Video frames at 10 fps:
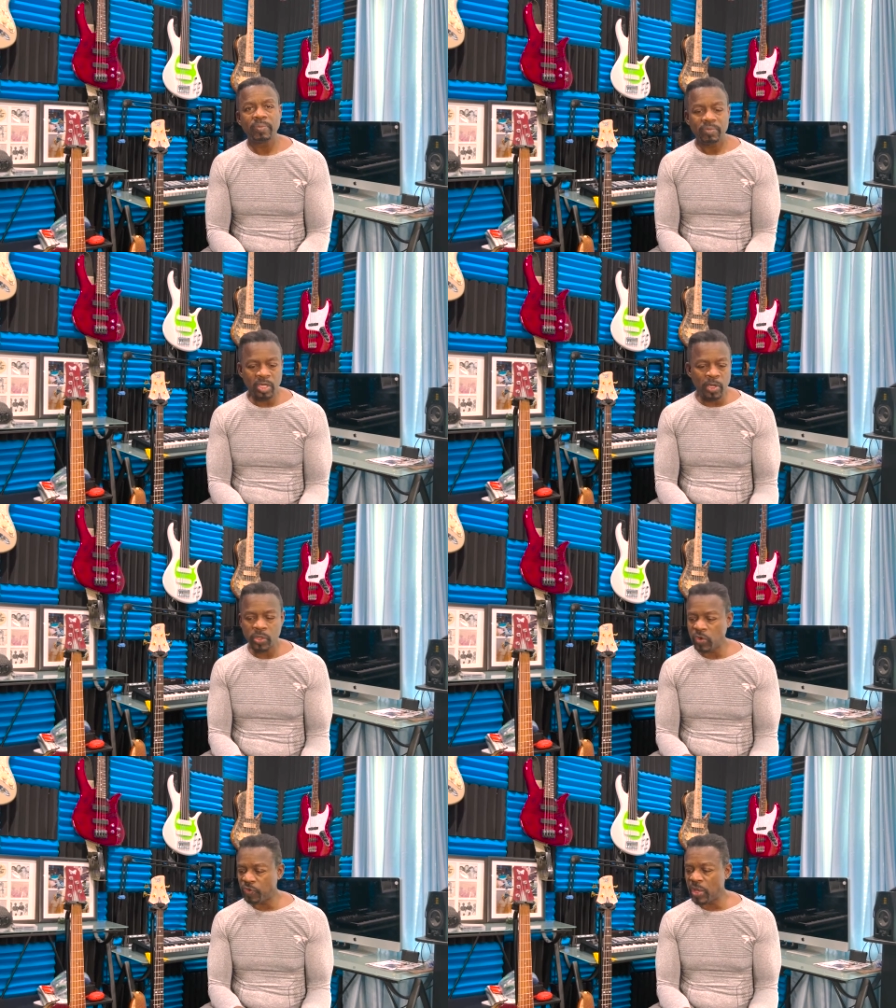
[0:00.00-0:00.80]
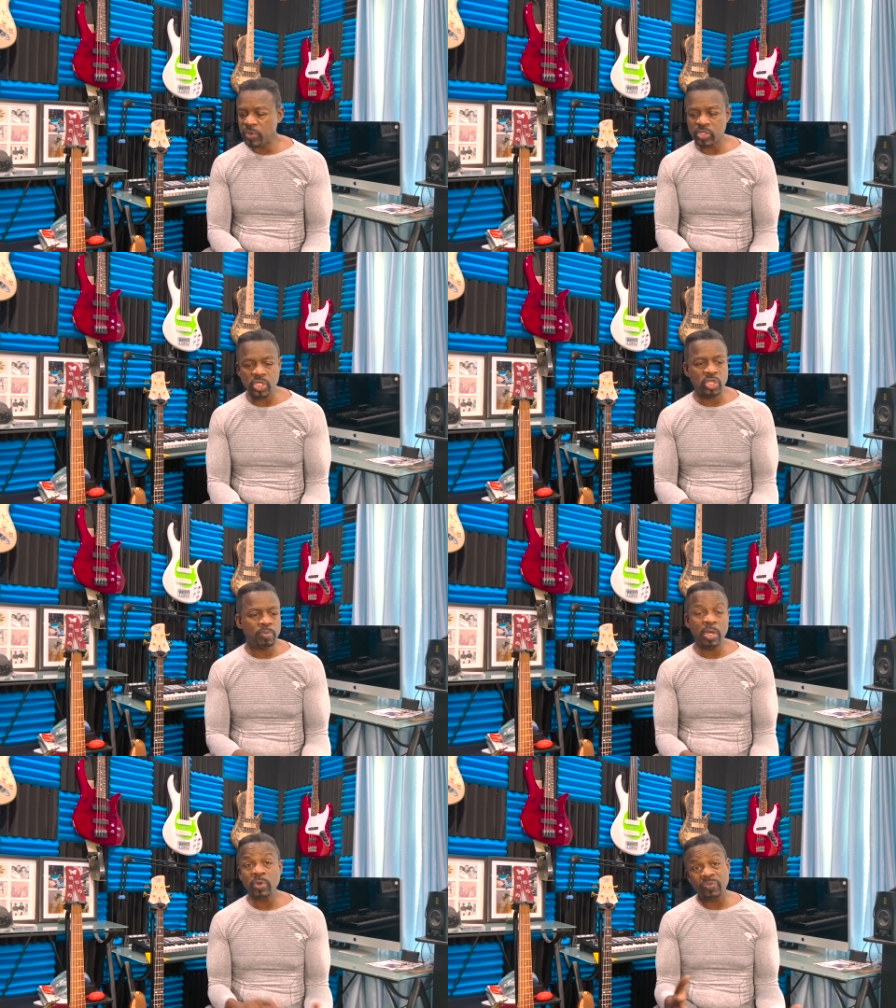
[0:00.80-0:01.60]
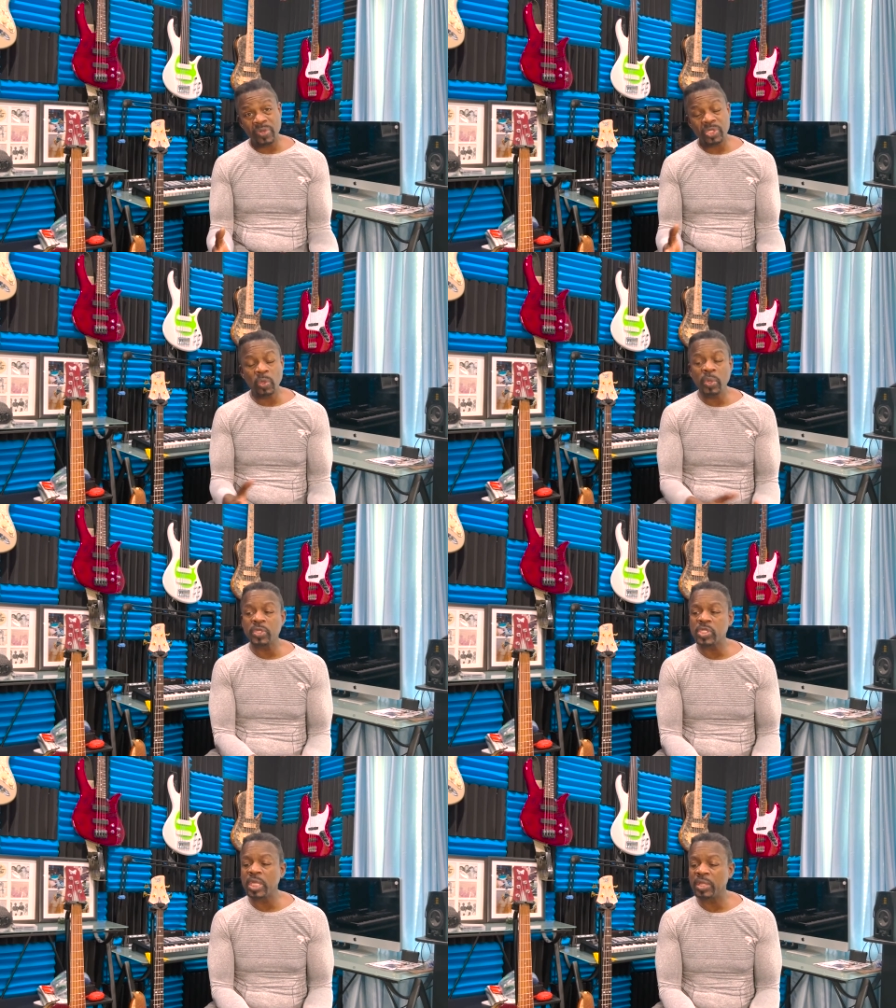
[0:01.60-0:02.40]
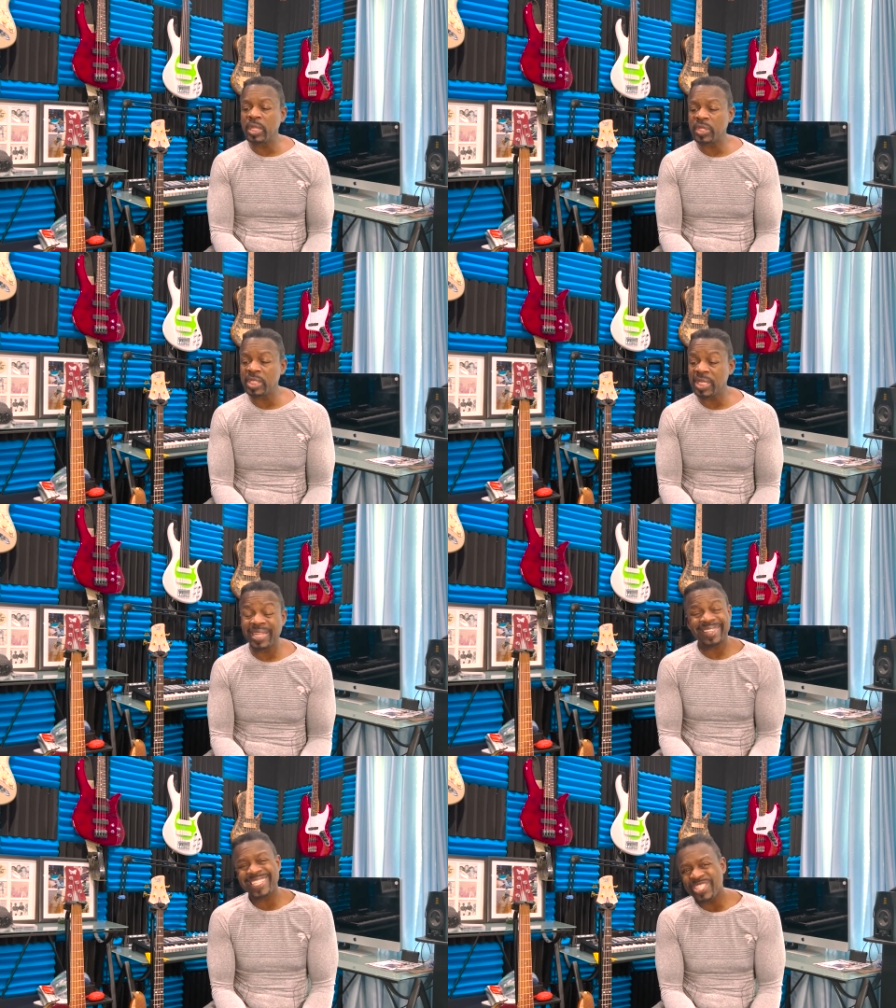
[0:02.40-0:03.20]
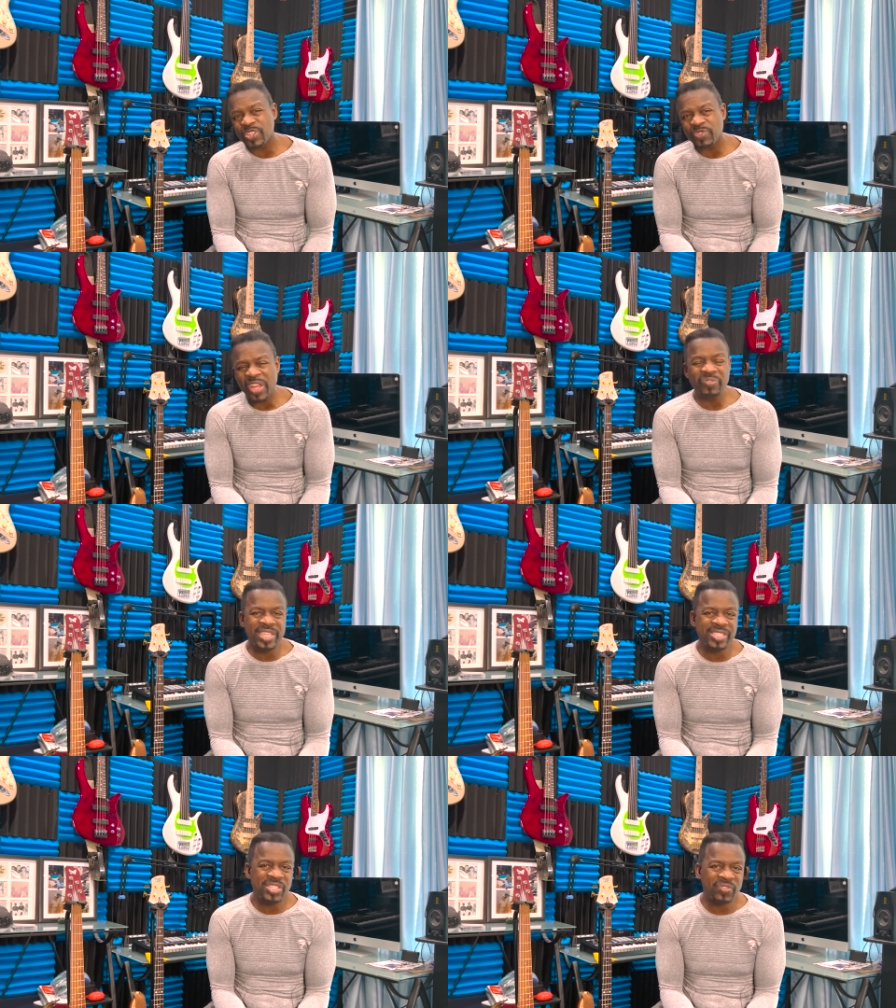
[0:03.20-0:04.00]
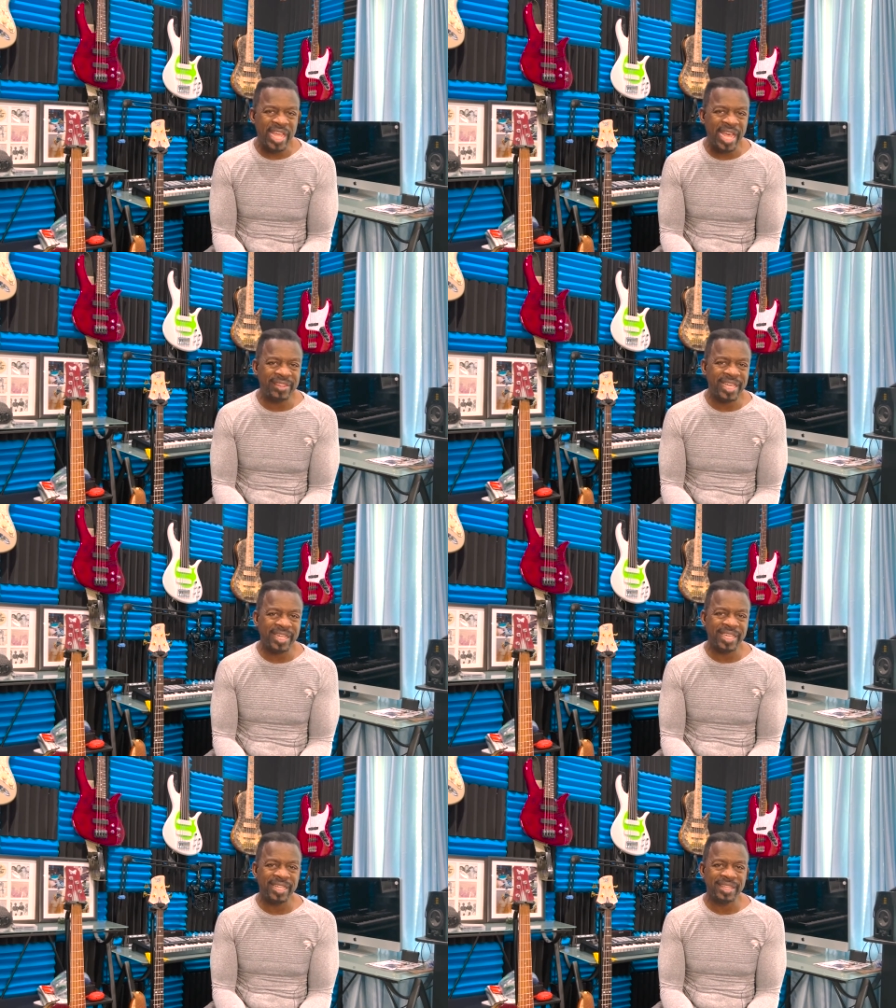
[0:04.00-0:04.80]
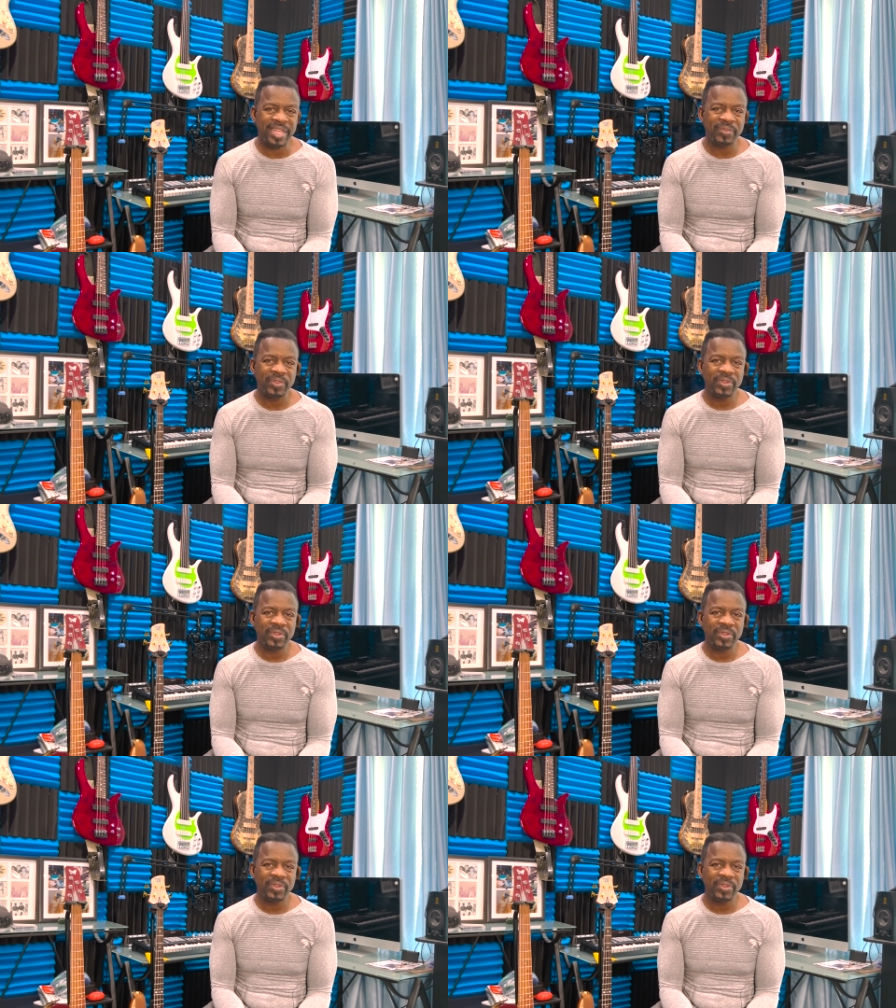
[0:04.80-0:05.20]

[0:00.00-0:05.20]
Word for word: your mother, your father, your sister, your brother, if they're still with us, and the things like things that you've done, things that you've had, that kind of thing.